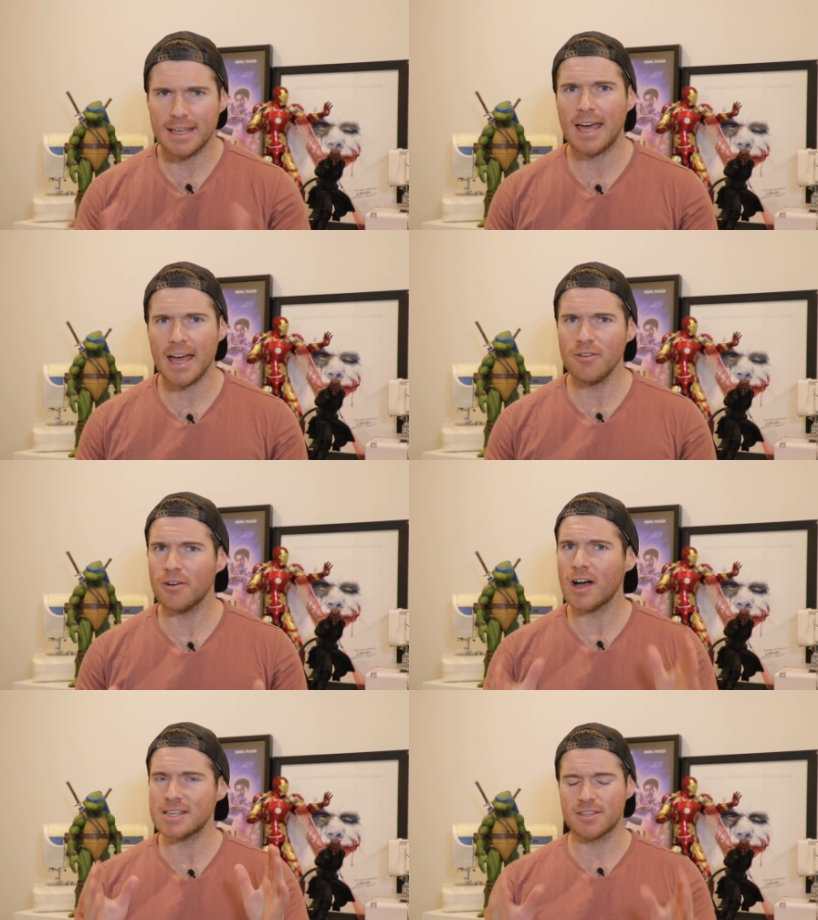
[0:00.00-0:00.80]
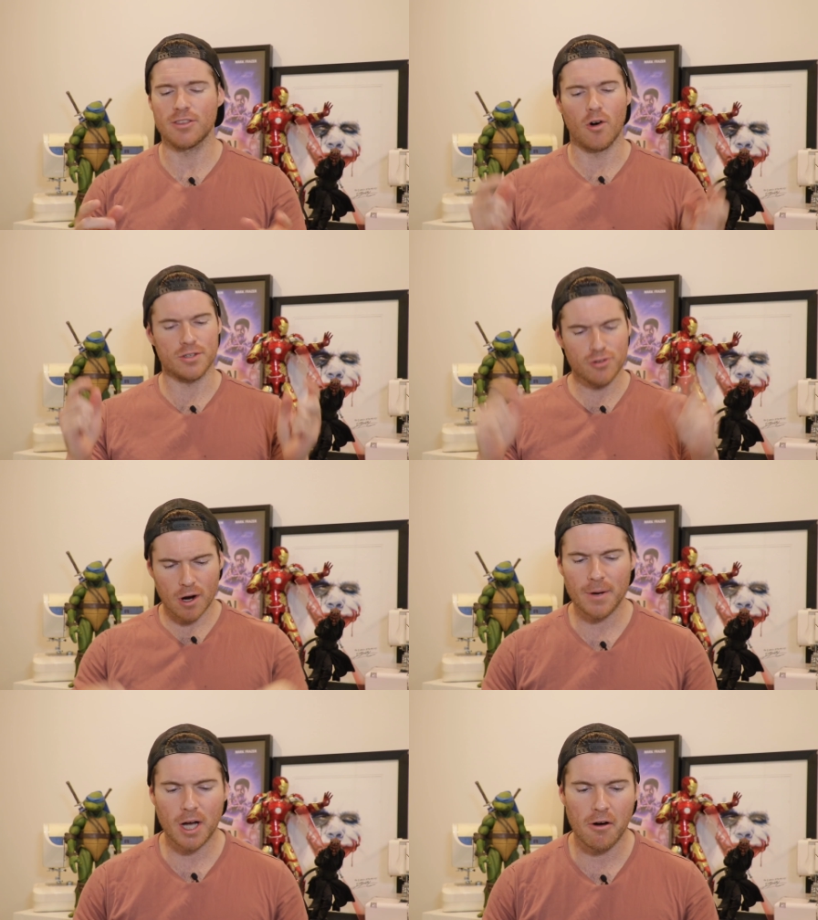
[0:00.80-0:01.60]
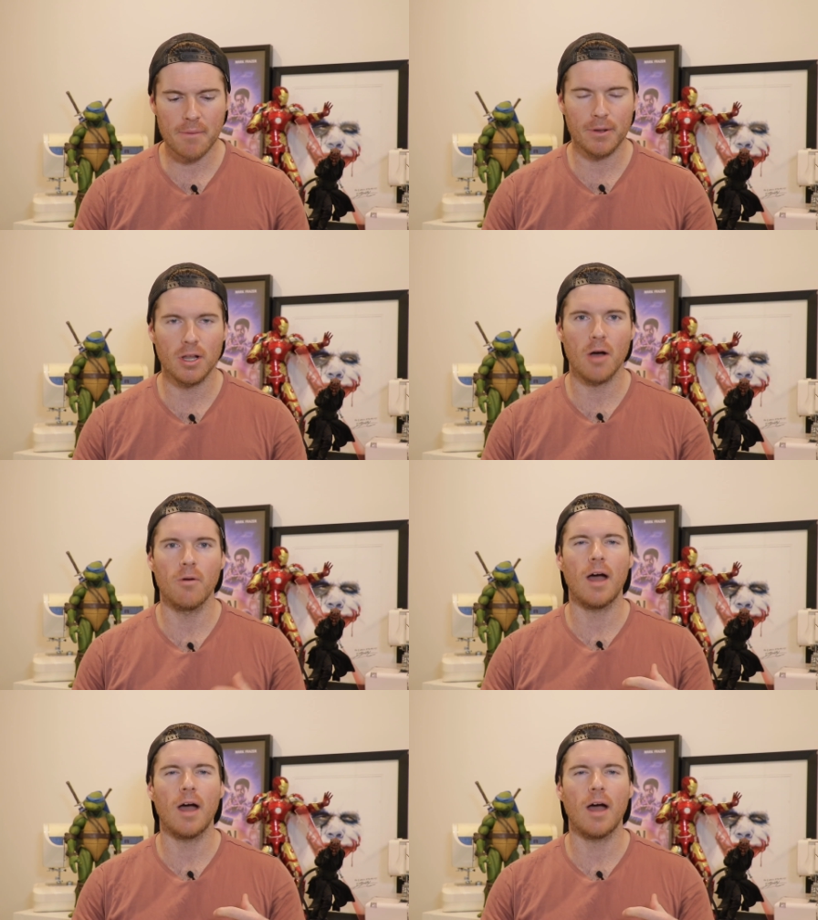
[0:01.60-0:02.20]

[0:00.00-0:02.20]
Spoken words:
Get your guys' thoughts, drop a comment below,